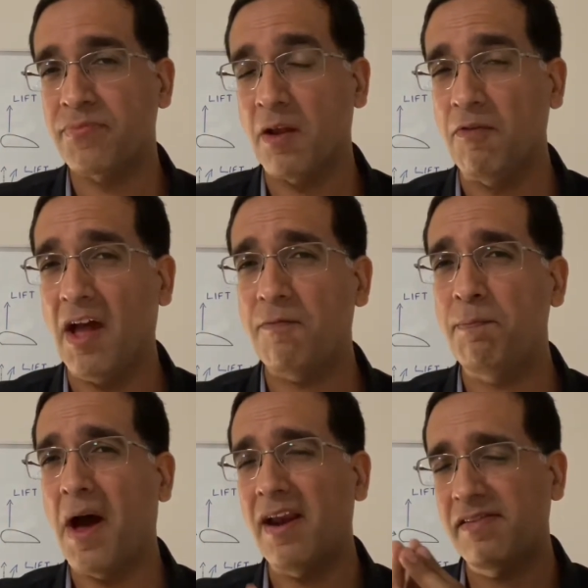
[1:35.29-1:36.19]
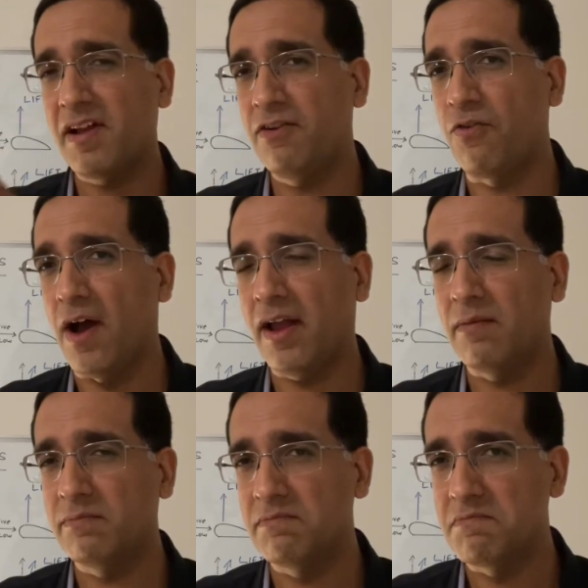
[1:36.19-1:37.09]
We have parasite drag
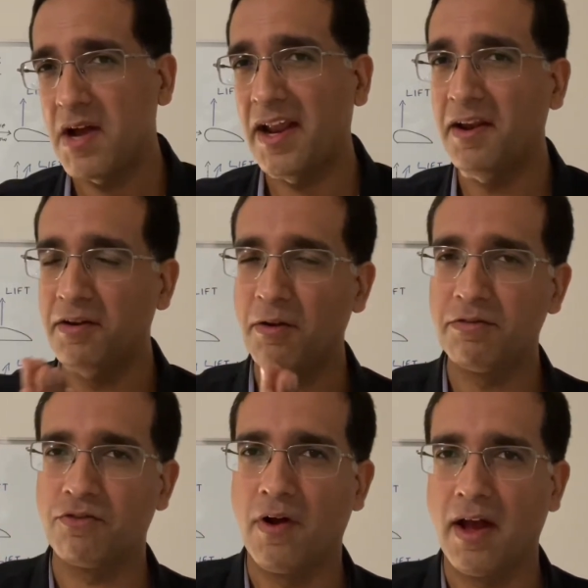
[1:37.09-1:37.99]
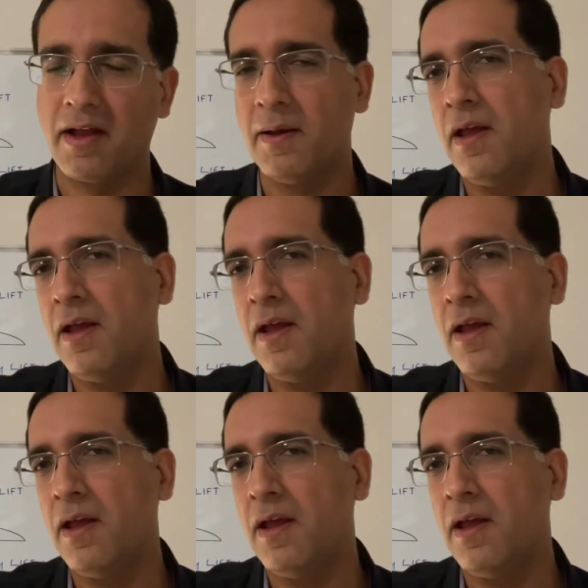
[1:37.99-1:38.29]
and induced drag.